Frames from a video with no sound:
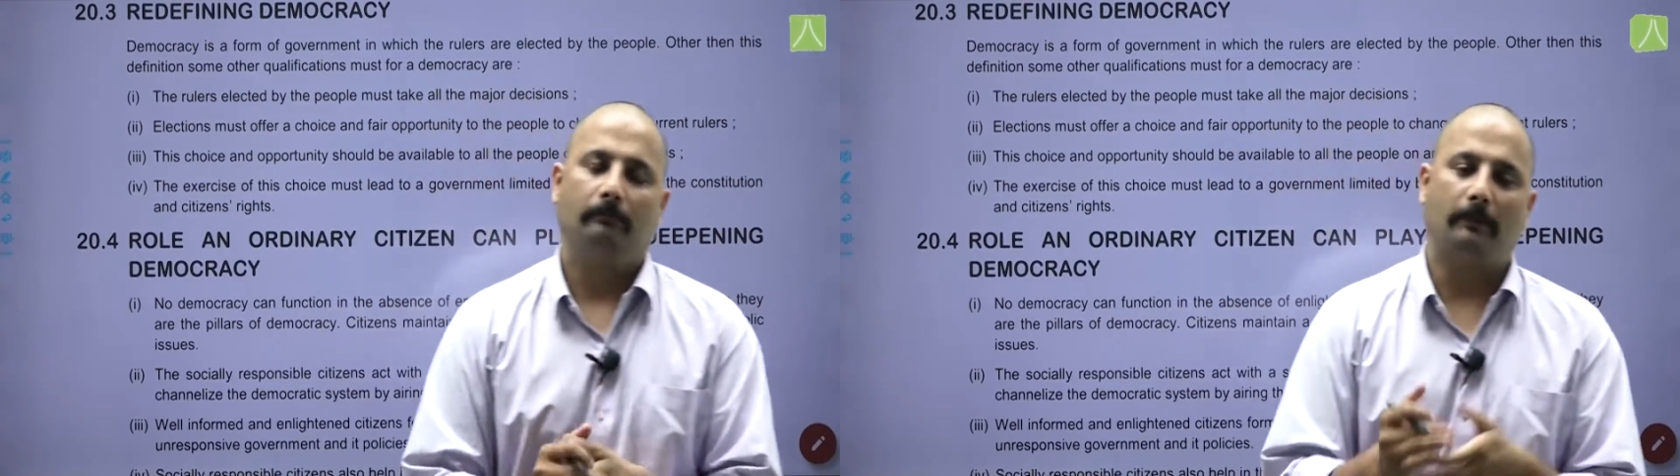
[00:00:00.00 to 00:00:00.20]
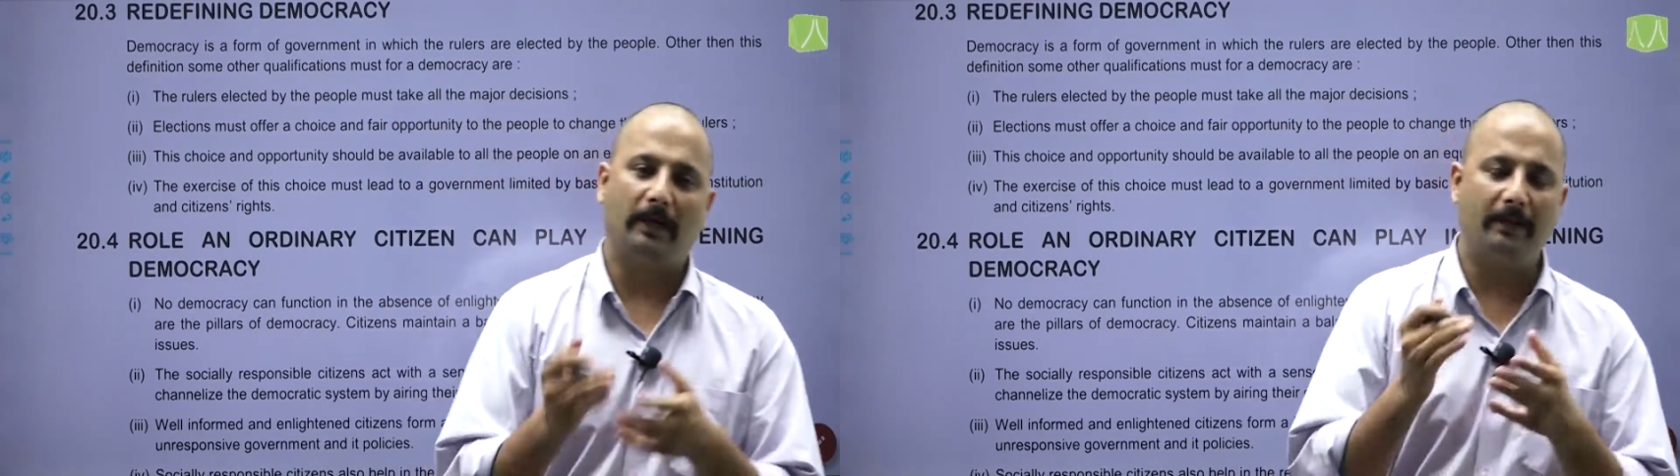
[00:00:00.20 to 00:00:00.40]

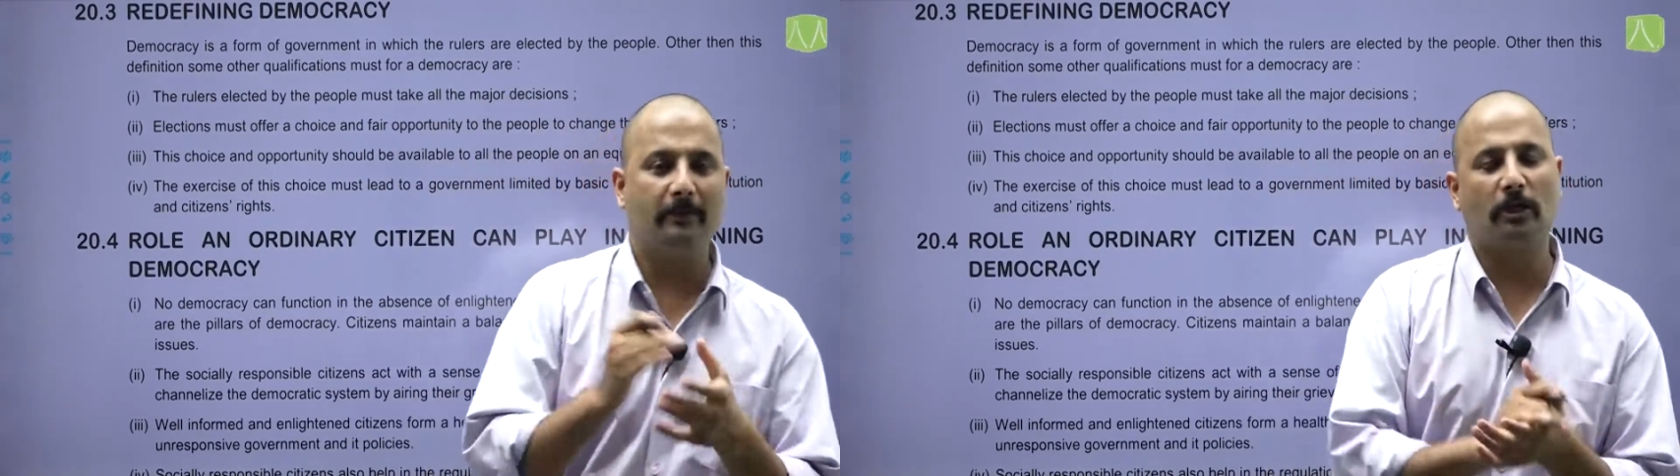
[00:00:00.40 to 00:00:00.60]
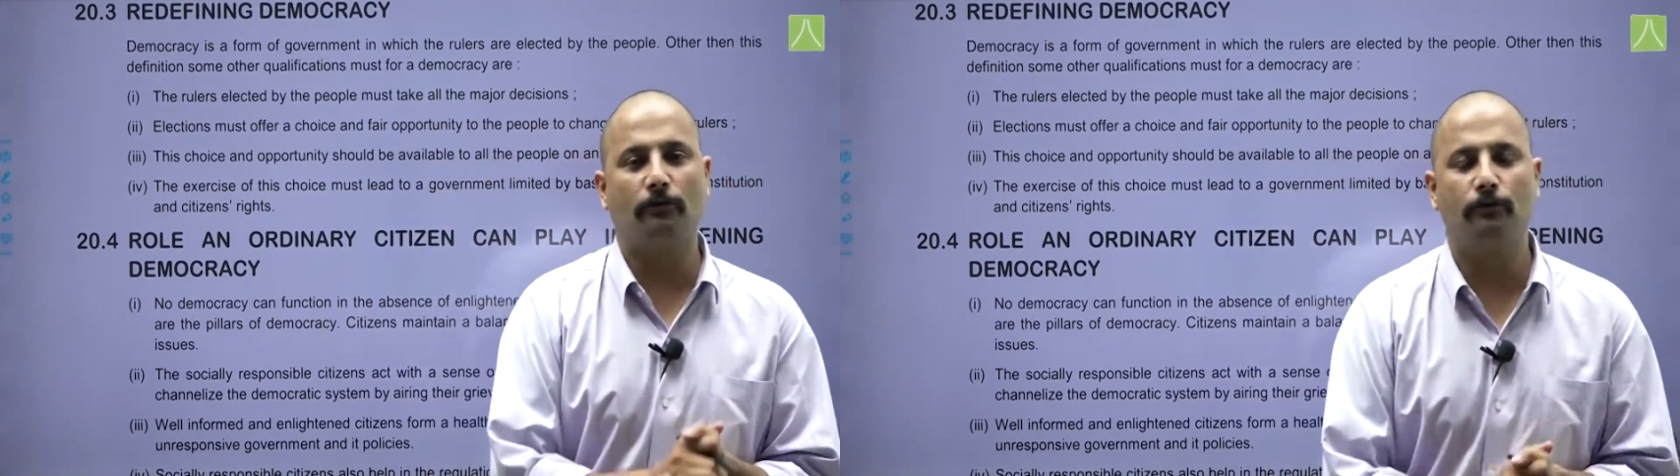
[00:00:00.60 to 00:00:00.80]
My name is
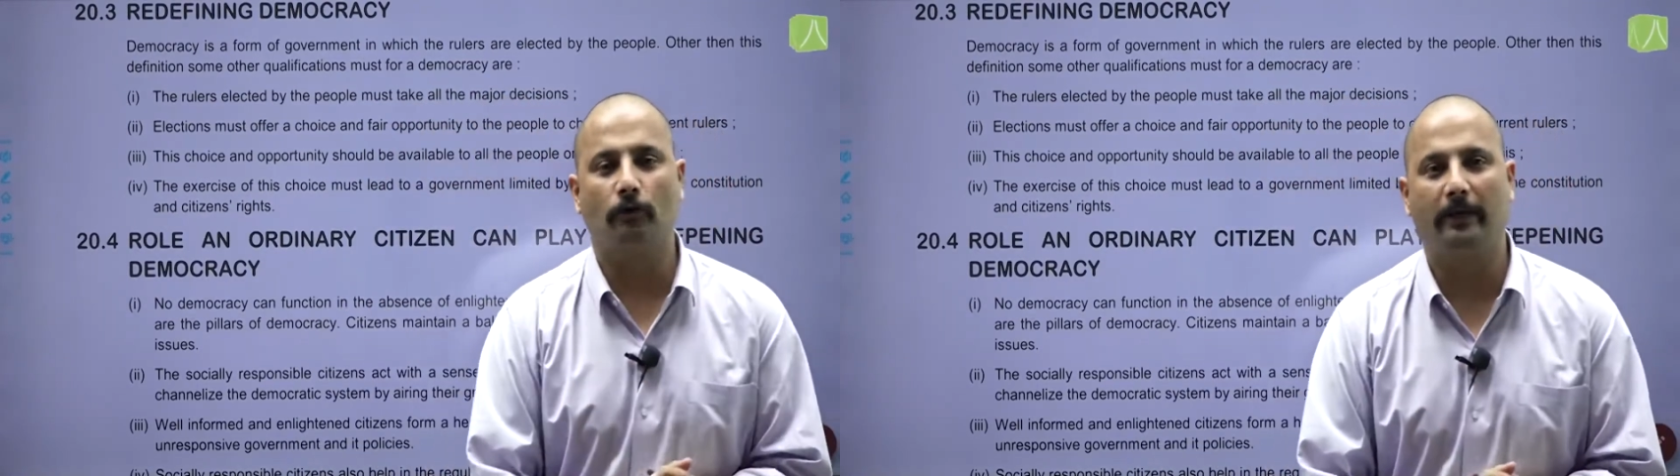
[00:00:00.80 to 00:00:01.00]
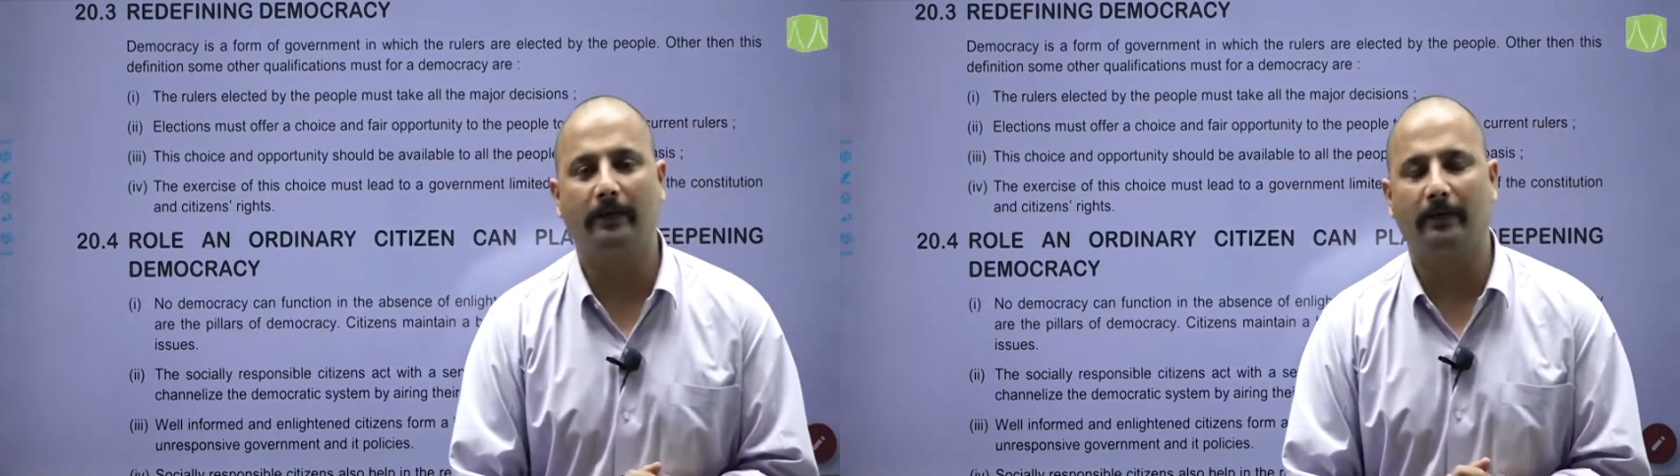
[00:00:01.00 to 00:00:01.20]
Ashwin
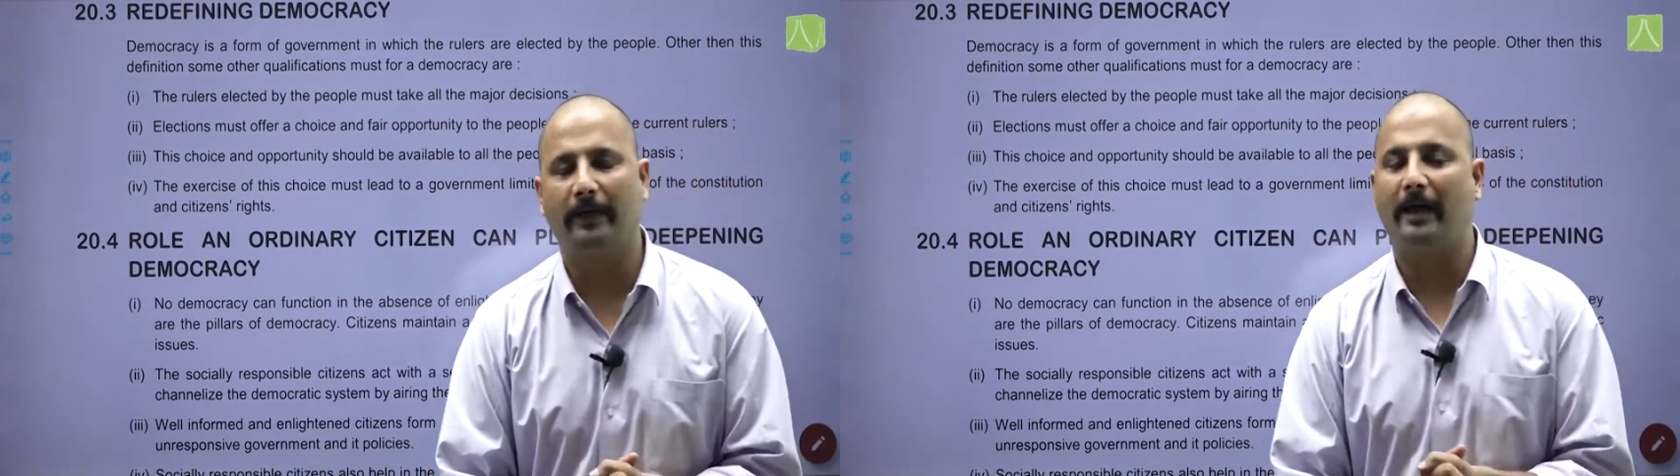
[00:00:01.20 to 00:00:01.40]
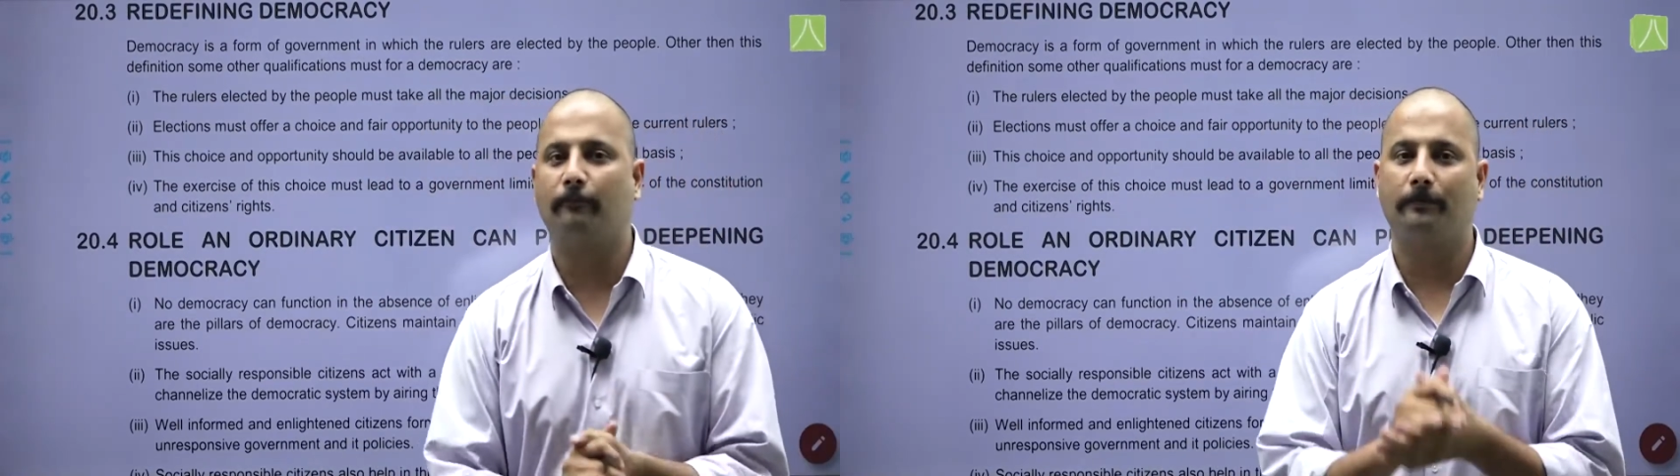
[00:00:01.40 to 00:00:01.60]
Joglekar and
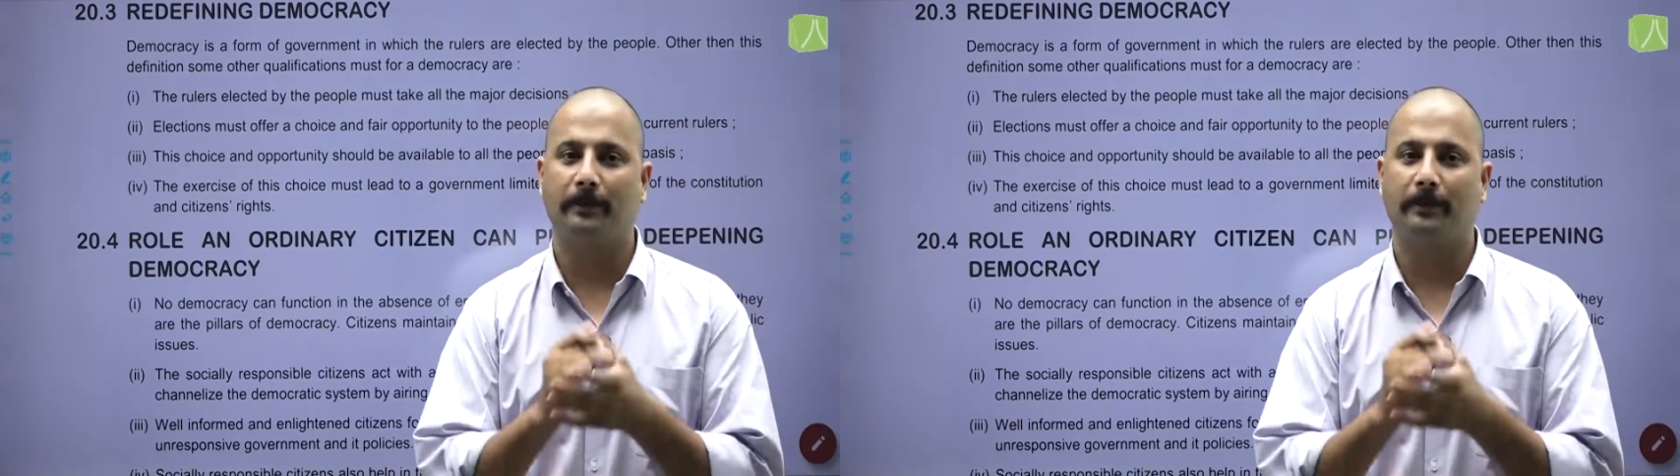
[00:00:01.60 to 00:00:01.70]
I am from